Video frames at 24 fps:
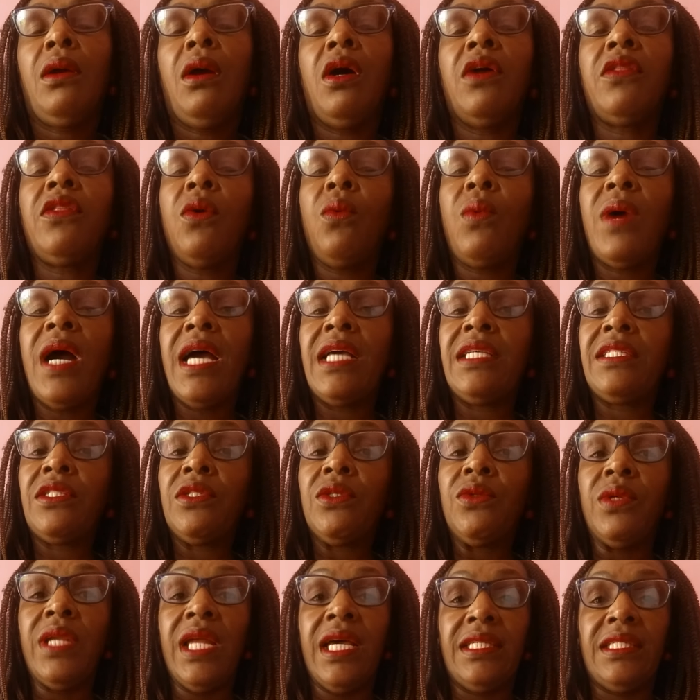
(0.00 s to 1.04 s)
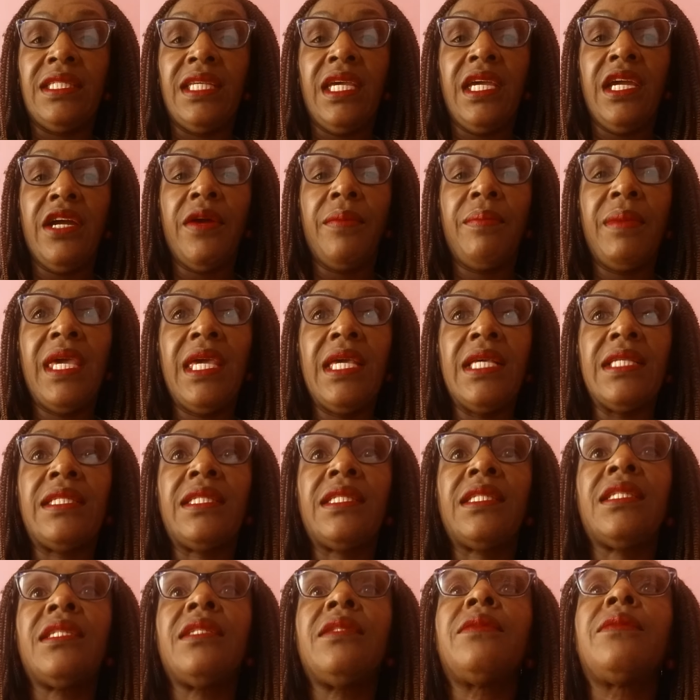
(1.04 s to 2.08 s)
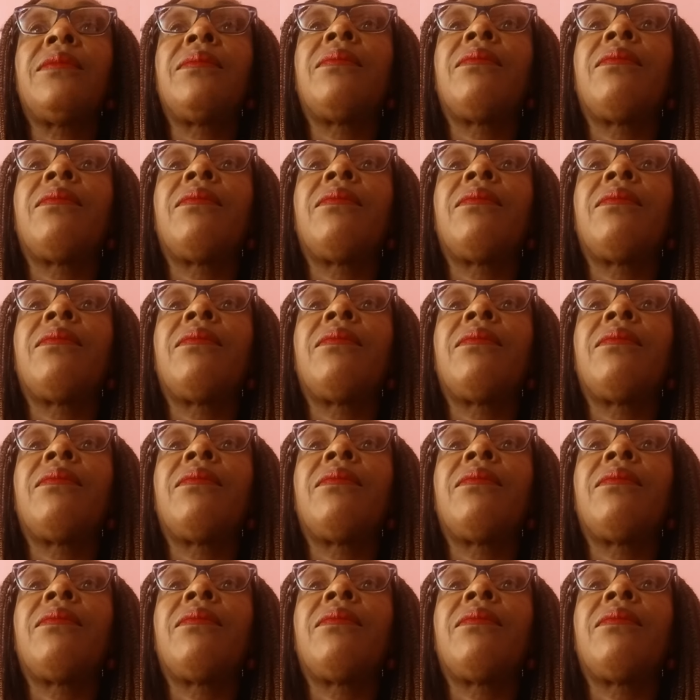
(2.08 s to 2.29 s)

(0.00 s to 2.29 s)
otherwise known as the hair base.